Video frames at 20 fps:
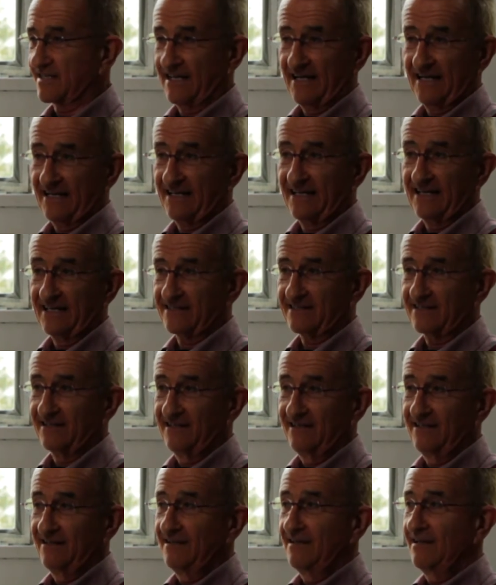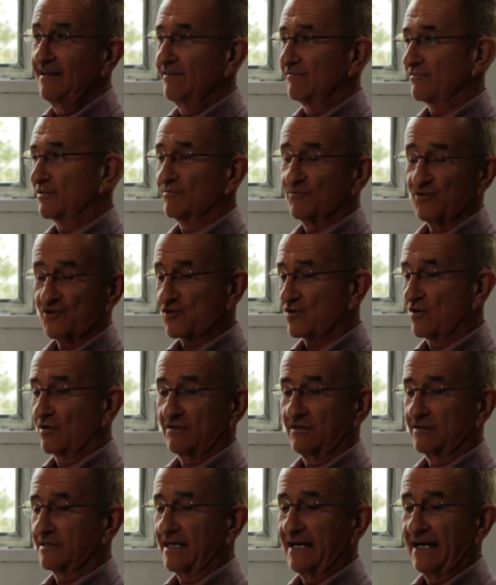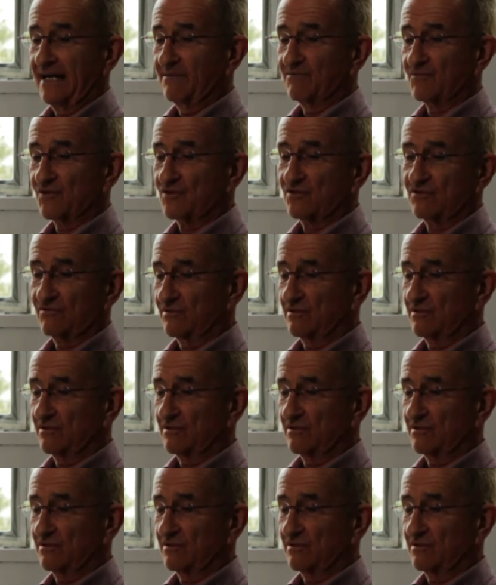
in it. From the soccer games to